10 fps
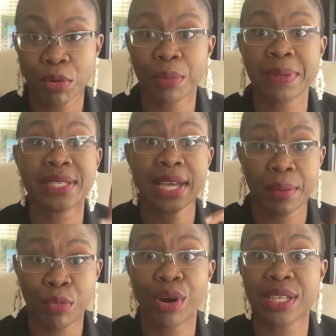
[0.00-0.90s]
busy
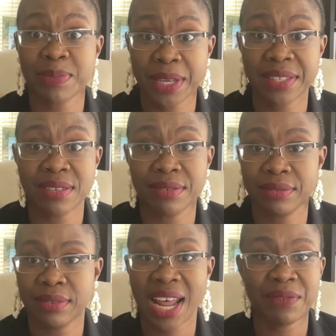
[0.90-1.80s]
and more expensive.
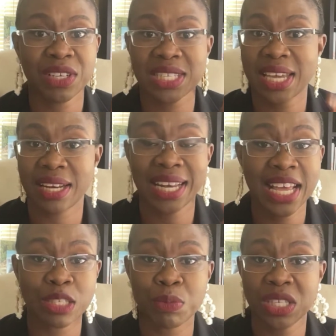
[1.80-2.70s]
Life doesn't get
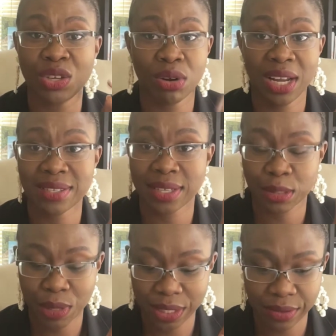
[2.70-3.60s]
less busy or less
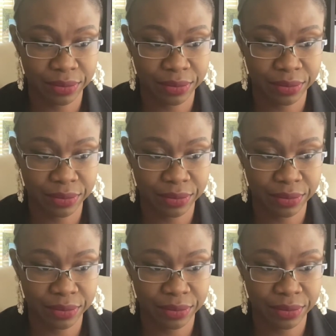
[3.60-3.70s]
expensive.